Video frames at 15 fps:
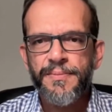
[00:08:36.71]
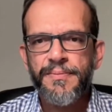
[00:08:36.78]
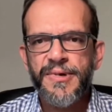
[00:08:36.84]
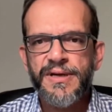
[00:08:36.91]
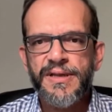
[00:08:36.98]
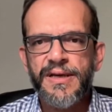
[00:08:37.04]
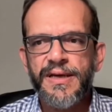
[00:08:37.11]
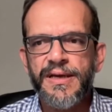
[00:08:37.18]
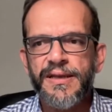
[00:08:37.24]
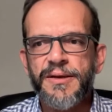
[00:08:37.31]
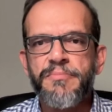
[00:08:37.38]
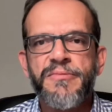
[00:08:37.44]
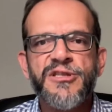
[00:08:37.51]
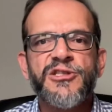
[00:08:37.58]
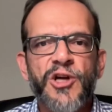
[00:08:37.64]
but the,
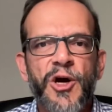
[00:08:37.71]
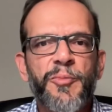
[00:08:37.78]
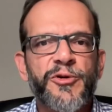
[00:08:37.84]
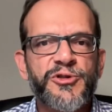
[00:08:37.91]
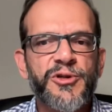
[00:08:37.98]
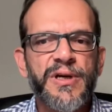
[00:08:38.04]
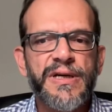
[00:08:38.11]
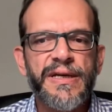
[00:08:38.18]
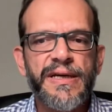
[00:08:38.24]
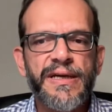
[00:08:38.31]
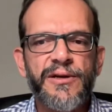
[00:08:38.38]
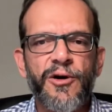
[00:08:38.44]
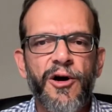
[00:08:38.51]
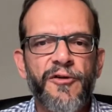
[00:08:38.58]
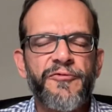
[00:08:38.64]
the missed opportunity
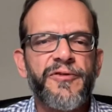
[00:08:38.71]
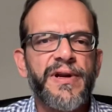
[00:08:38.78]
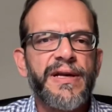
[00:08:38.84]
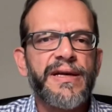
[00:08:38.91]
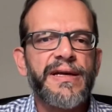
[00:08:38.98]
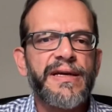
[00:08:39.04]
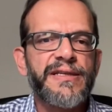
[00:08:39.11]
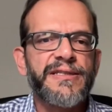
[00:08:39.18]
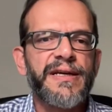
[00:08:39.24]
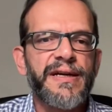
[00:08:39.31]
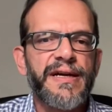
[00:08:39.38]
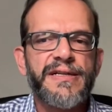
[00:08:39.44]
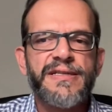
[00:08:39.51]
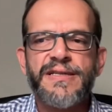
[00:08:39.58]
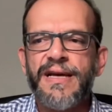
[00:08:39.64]
in offering
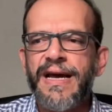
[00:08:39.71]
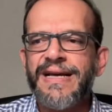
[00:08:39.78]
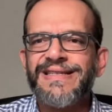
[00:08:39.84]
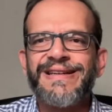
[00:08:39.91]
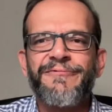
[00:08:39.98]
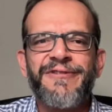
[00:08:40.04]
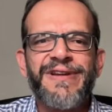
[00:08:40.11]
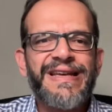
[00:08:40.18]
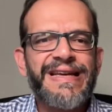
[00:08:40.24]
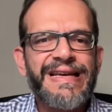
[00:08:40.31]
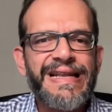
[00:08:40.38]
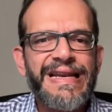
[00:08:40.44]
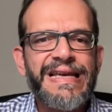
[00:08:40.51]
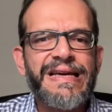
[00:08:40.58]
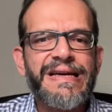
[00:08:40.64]
e-cigarettes as a very
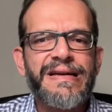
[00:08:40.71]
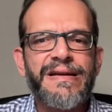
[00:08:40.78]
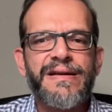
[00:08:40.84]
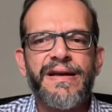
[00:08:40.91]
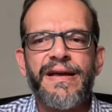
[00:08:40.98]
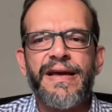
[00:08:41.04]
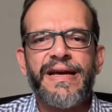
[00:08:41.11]
clear,